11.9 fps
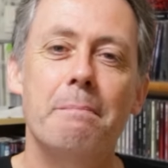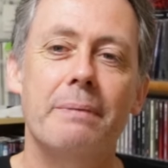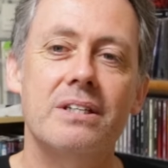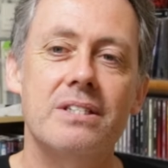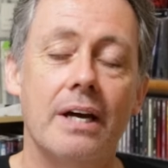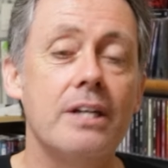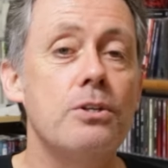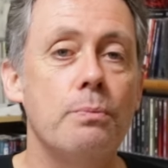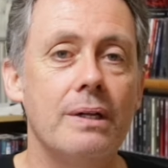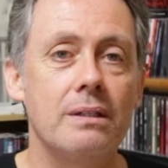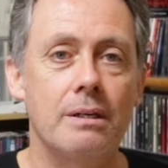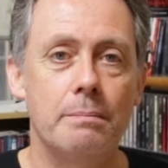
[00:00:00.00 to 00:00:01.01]
But I do
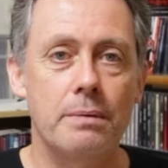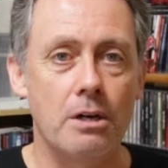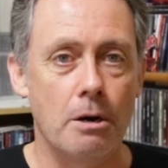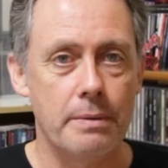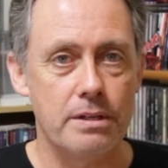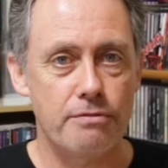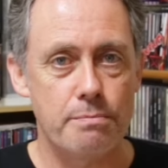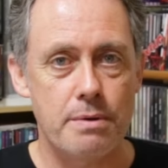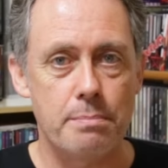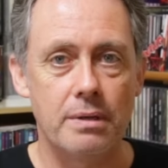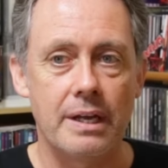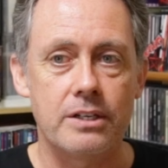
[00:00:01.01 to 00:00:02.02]
welcome comments from
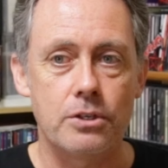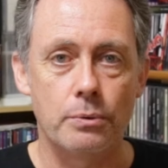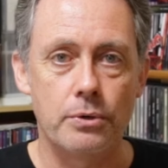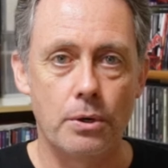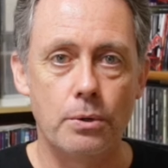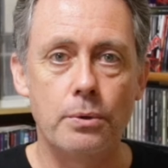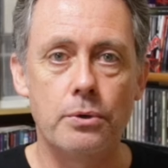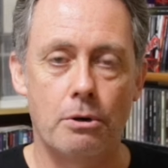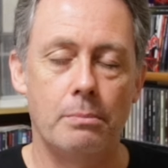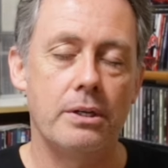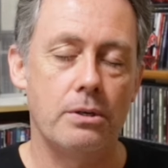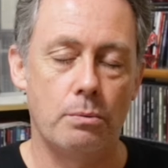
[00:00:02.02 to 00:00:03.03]
people I don't know who
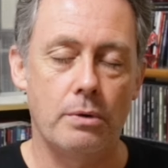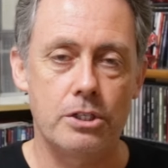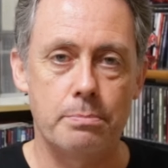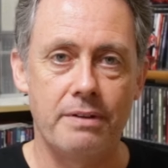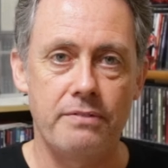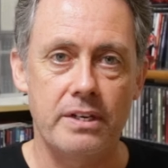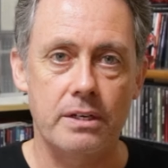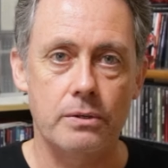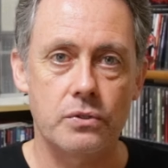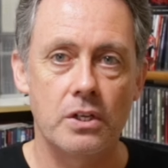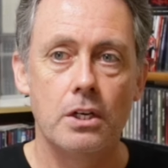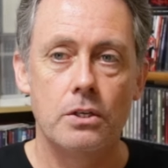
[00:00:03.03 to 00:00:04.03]
normally don't watch my
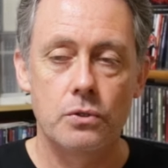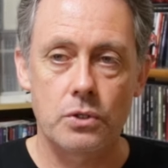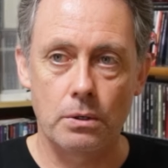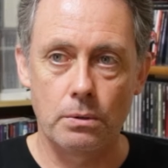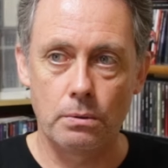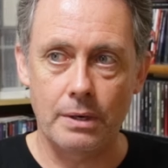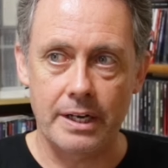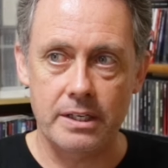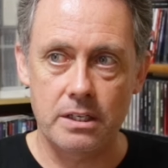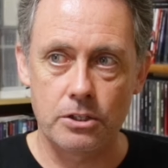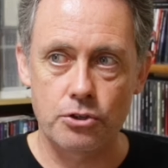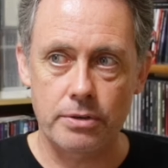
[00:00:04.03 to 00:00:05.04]
videos. So I
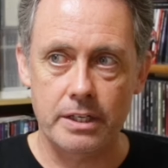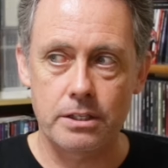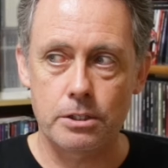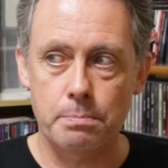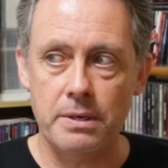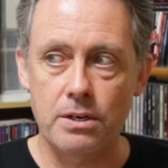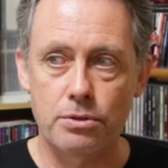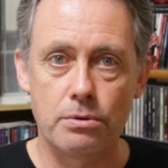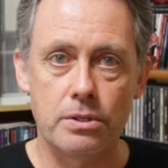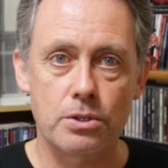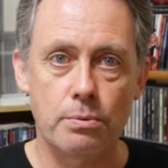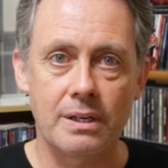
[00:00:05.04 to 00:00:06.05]
did try to speed
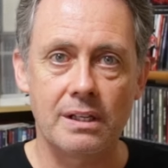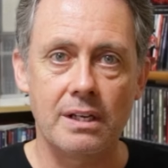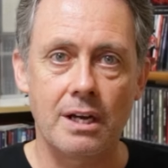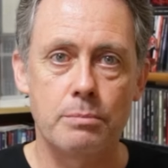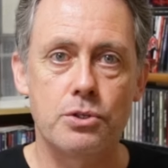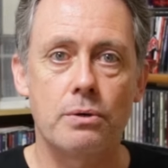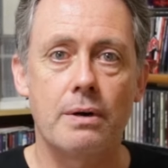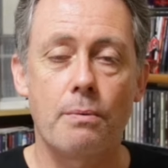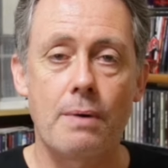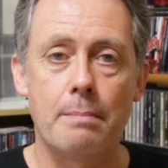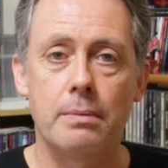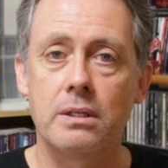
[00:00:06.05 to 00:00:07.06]
through this quickly. I'm sure I
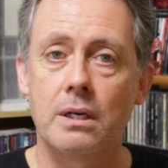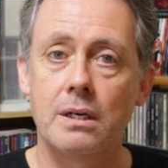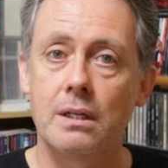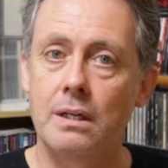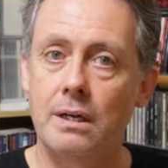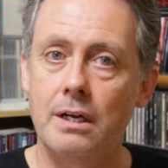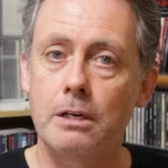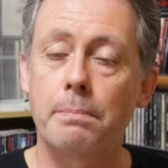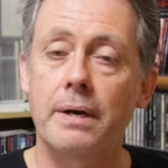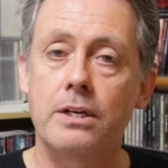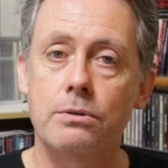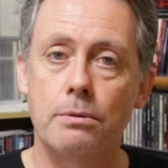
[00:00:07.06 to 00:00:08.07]
rambled on a lot,
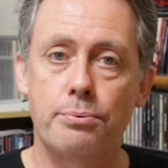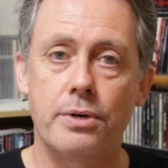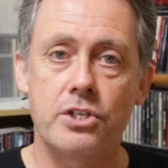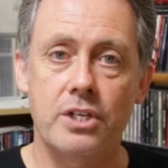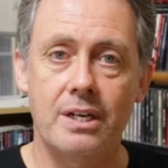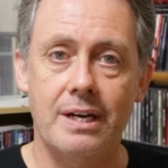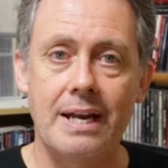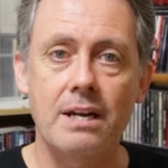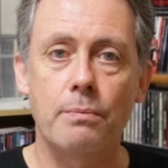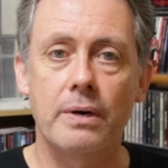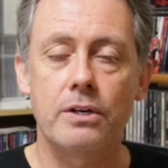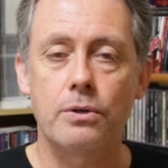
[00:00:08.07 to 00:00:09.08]
but I do appreciate
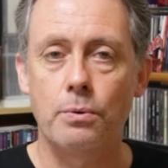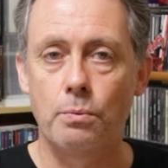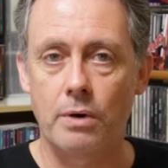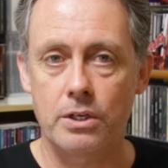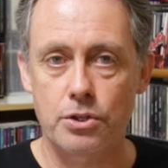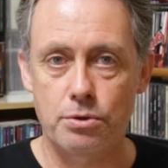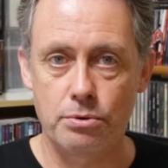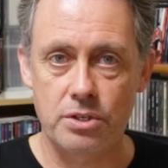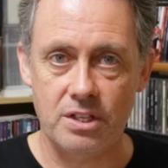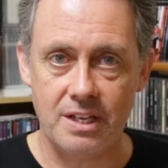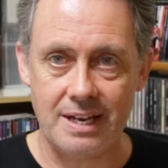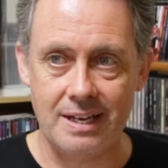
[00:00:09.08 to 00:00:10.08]
anyone who watched through
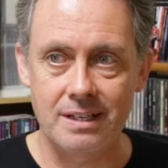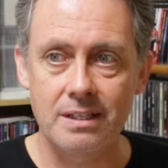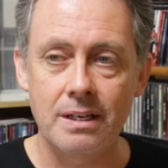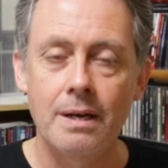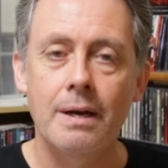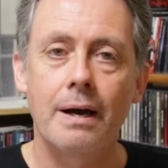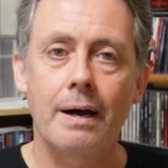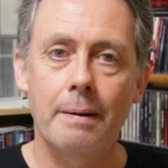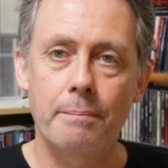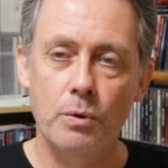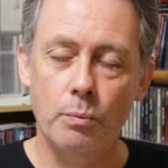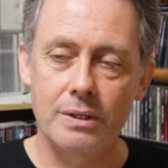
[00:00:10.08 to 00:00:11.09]
to the end.
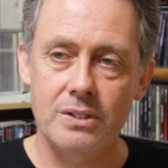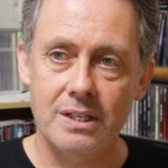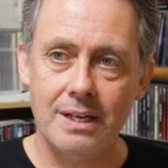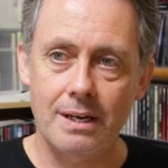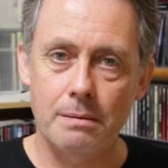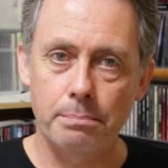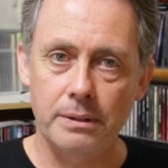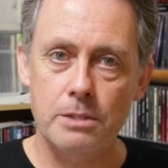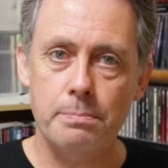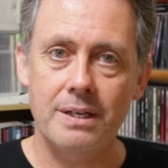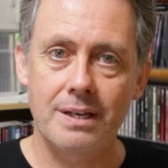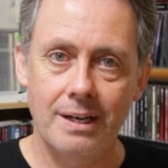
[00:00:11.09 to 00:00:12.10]
Once again,
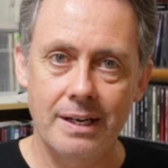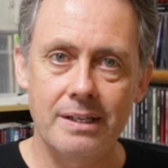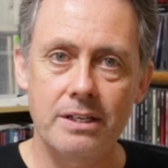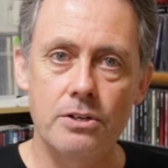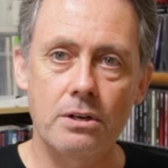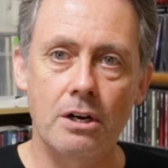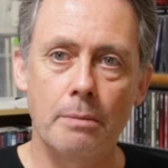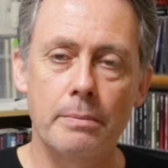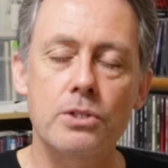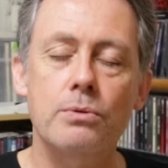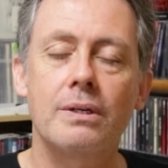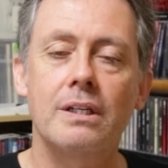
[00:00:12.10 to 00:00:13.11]
please be kind in your
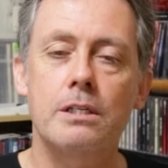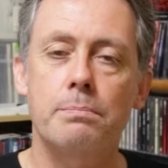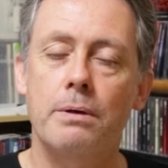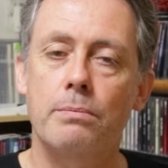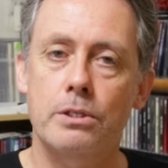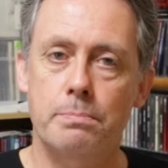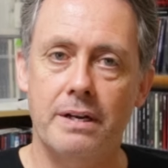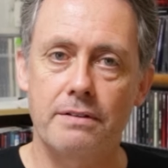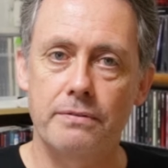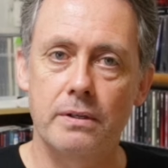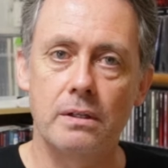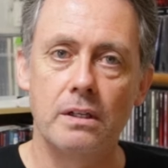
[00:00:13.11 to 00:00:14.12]
comments, or at least be
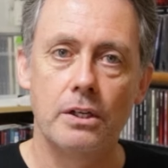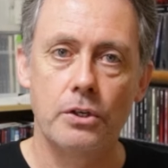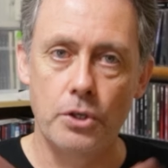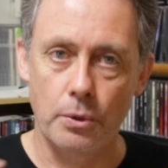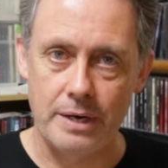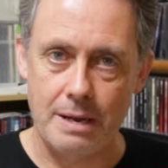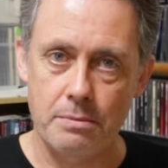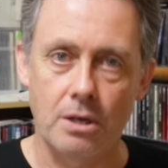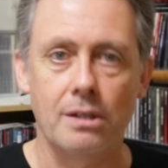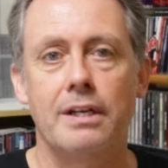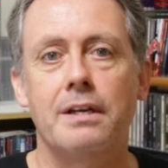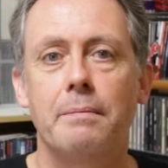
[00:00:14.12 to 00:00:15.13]
respectful. No name
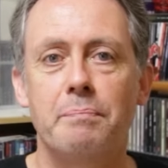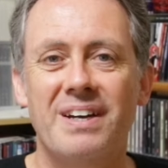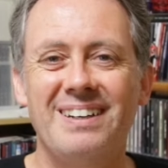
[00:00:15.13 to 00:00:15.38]
calling.